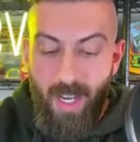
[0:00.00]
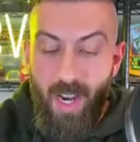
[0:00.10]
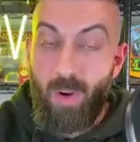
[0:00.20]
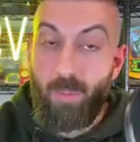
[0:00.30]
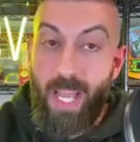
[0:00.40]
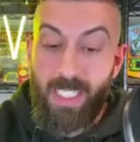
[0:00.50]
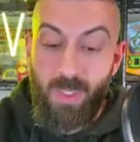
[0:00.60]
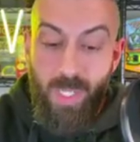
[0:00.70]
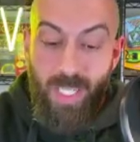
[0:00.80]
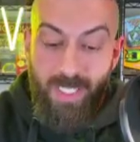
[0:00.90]
from last
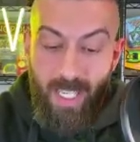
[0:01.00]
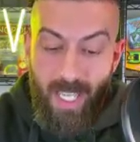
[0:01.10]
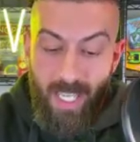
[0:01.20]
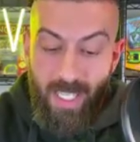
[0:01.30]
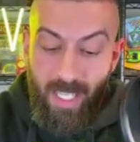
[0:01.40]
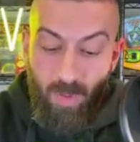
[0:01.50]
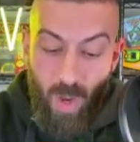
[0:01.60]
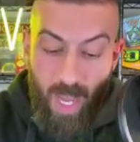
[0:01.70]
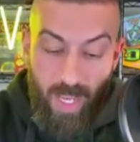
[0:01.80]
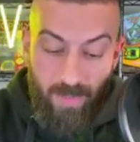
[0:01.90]
week's
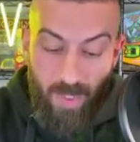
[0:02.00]
giveaway.